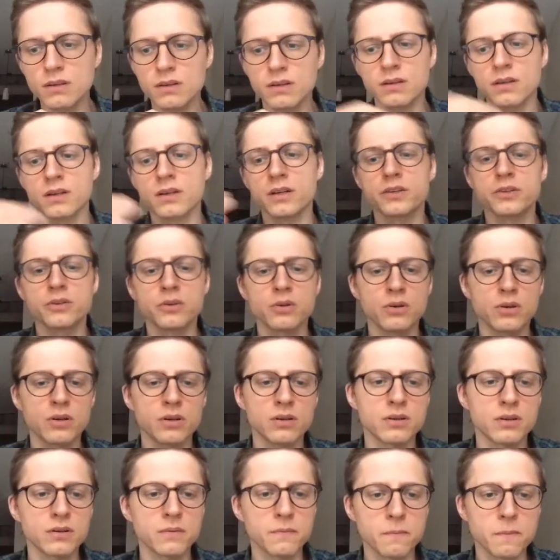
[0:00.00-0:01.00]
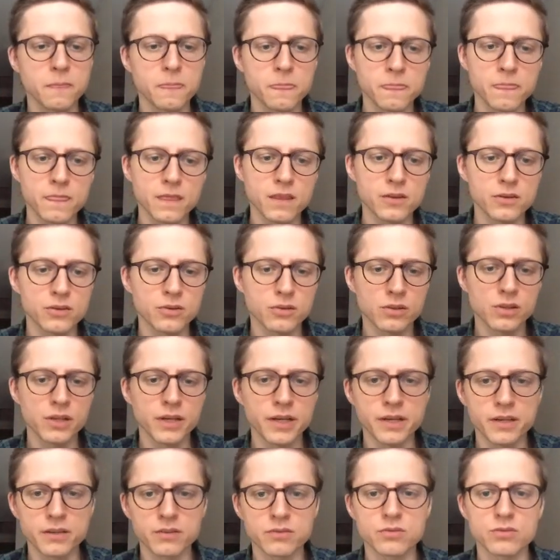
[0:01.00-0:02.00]
your
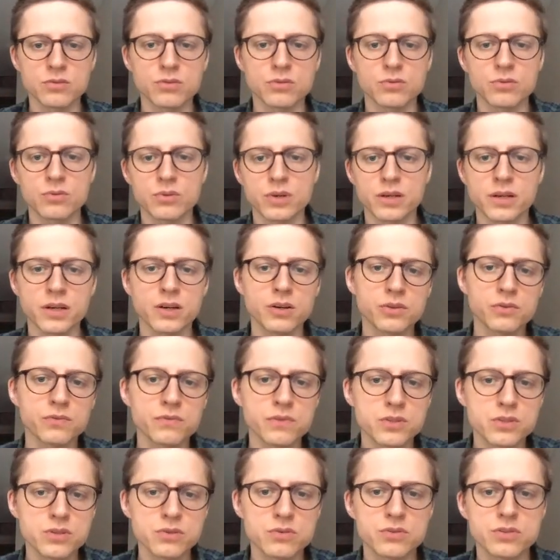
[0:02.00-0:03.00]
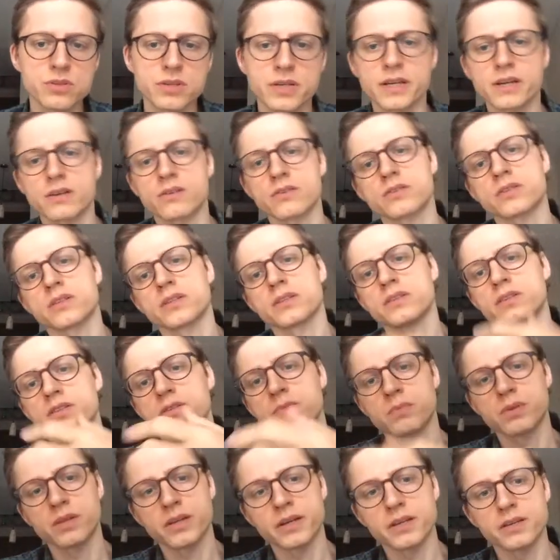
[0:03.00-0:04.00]
client to account for those errors and
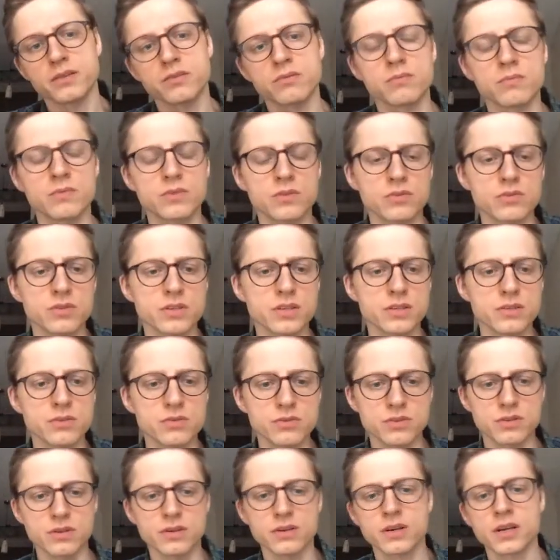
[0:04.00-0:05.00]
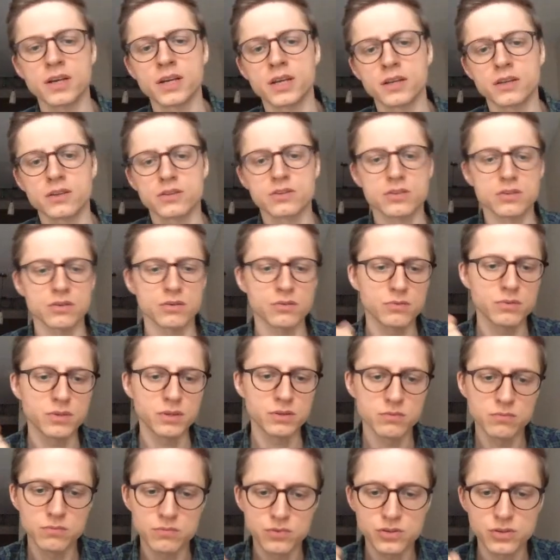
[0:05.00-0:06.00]
display it to the user. So it
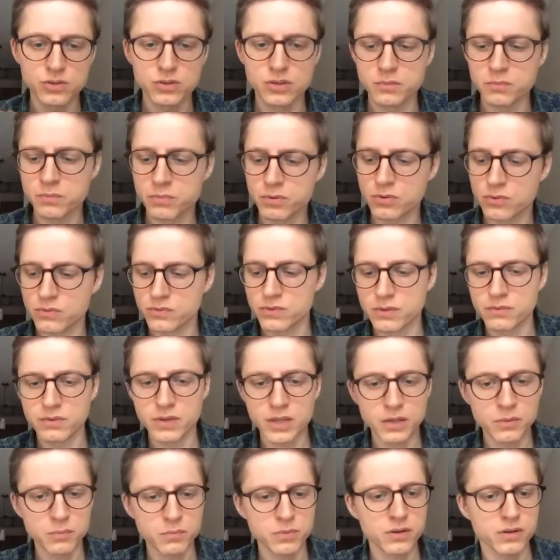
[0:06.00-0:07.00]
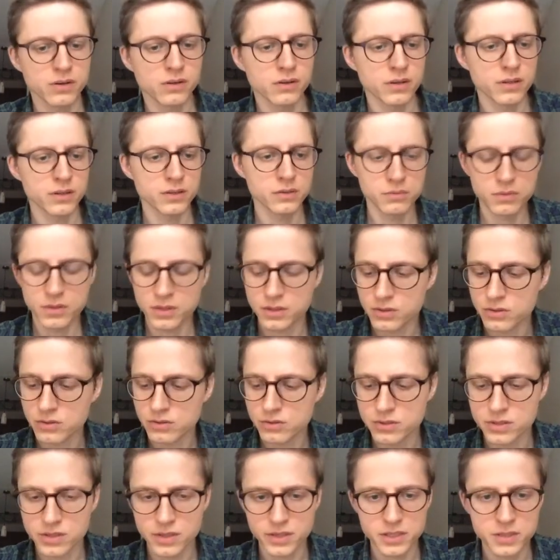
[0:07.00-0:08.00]
should improve developer and
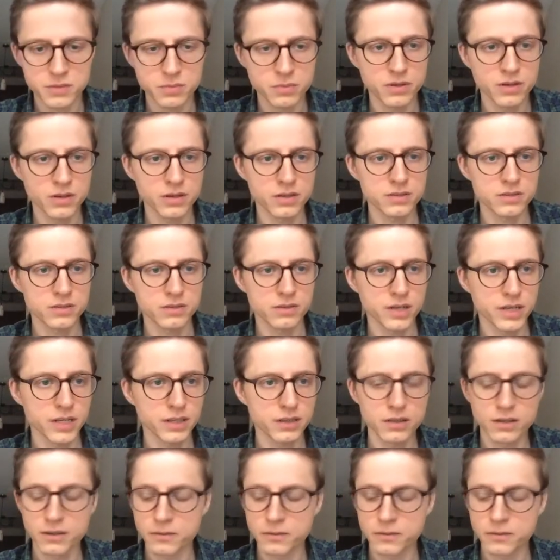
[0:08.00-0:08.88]
user experience greatly.